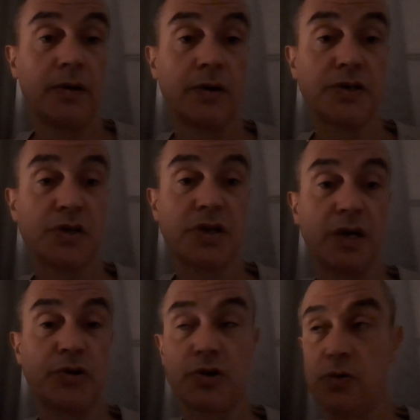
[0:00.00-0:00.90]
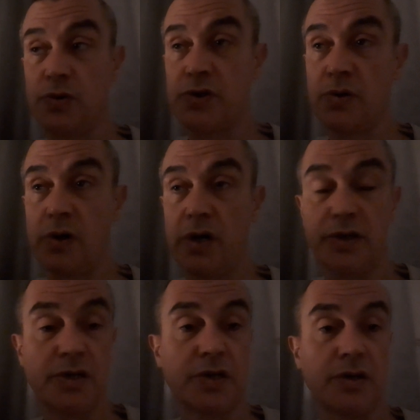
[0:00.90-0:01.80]
It's the same Sean Sawyer,
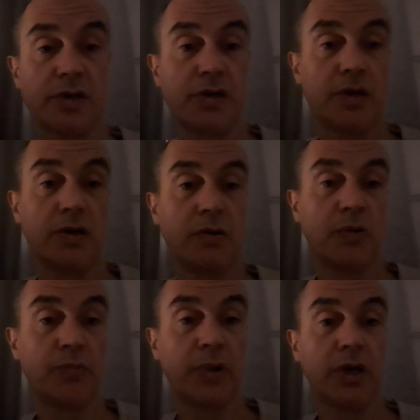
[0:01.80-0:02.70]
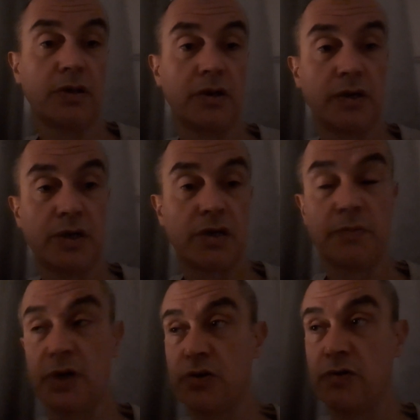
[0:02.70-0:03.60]
disgusting human being that needs to
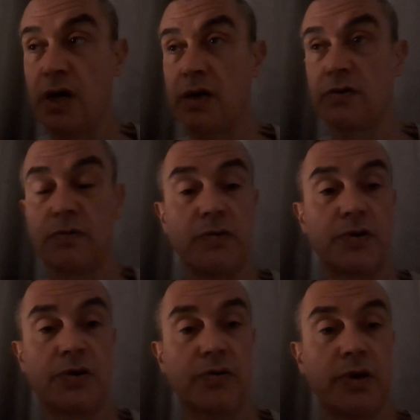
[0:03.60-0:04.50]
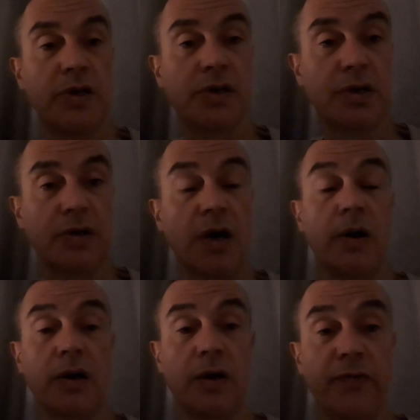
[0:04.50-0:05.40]
be dragged through the streets and
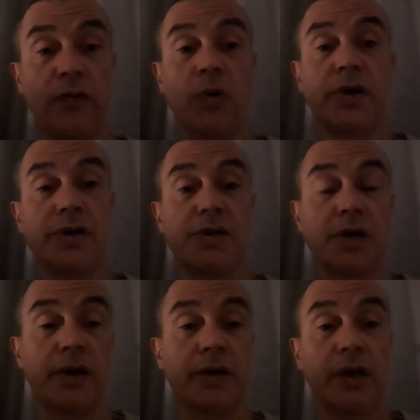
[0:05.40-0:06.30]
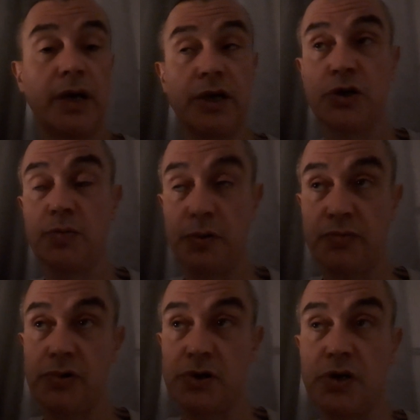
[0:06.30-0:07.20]
hung up for what he's done. He should be
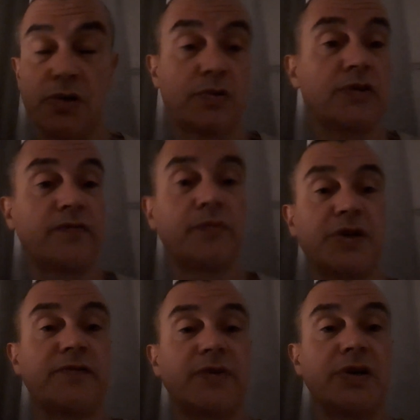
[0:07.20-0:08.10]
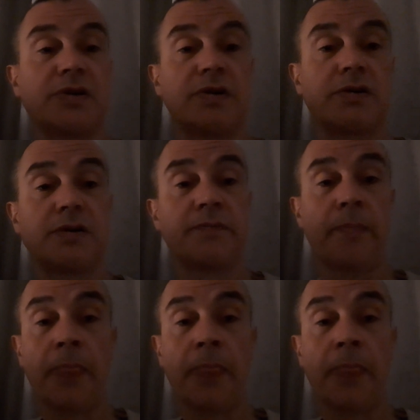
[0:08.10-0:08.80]
prosecuted for misfeasance.